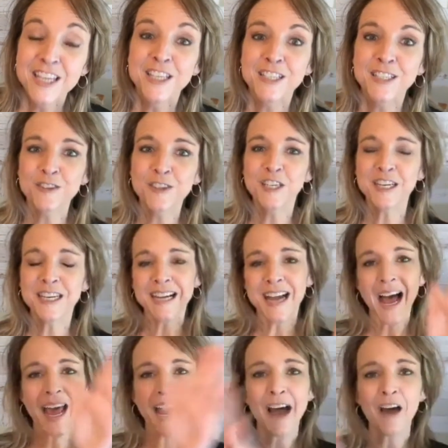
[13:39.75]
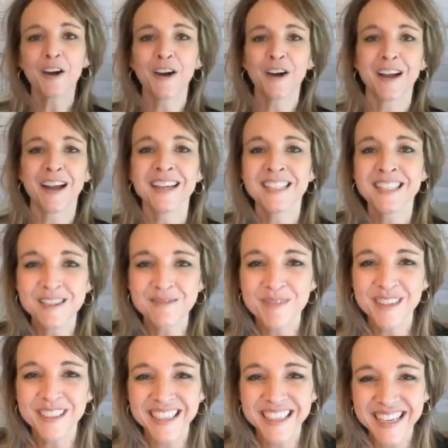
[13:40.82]
So she got out her
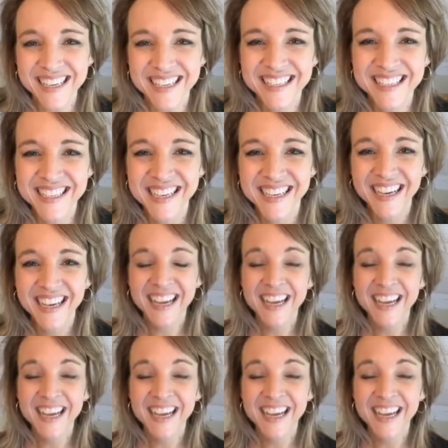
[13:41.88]
customer list.